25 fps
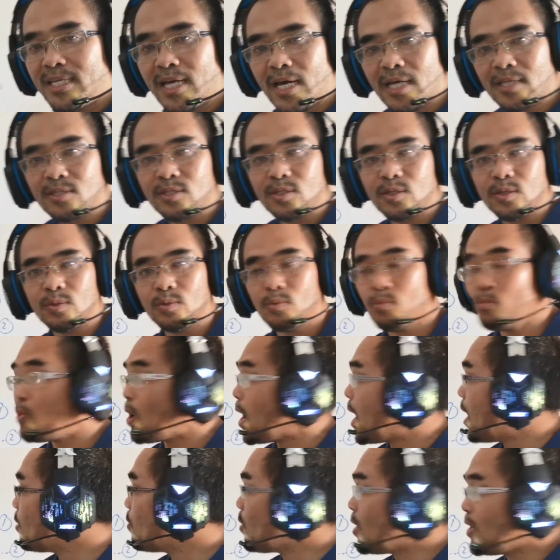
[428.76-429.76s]
just
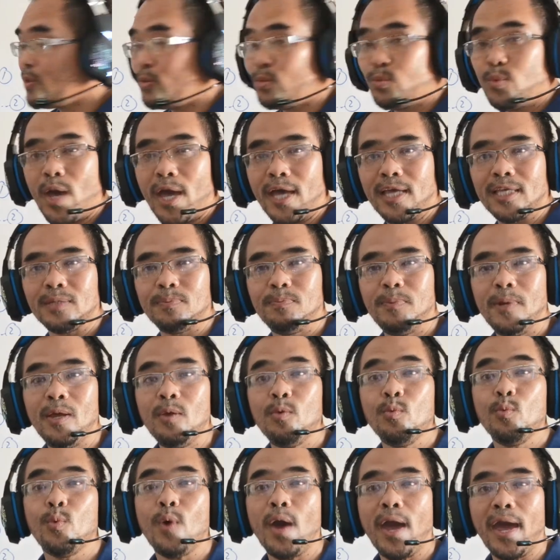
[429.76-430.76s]
I want to
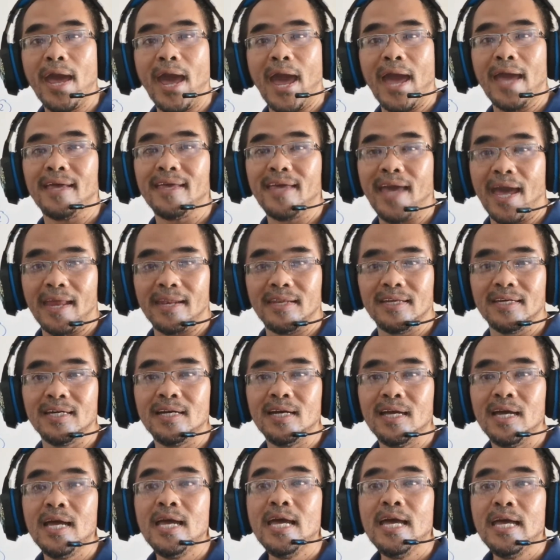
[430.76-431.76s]
explain where I get
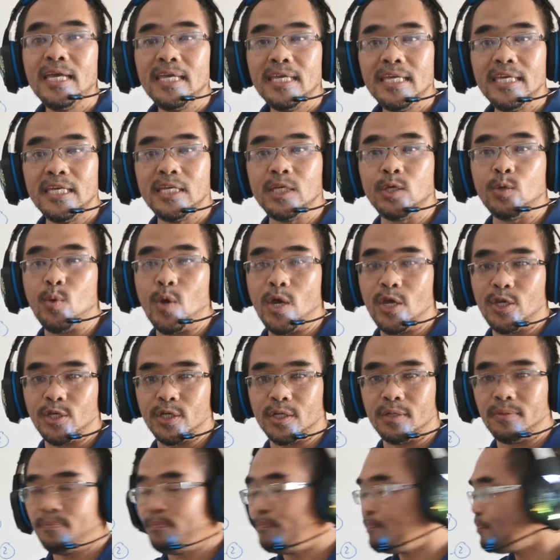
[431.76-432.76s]
the
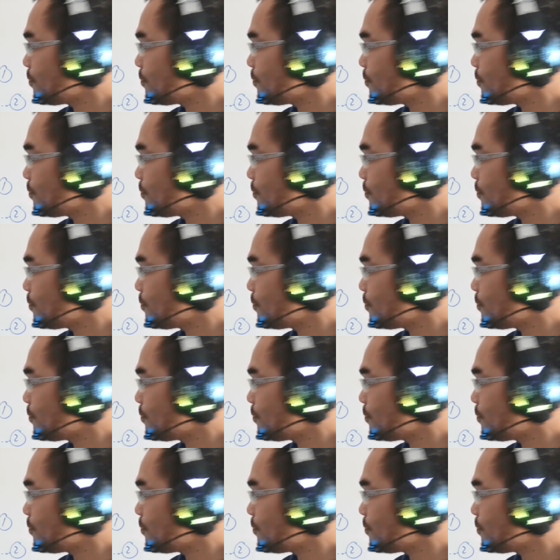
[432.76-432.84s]
equation.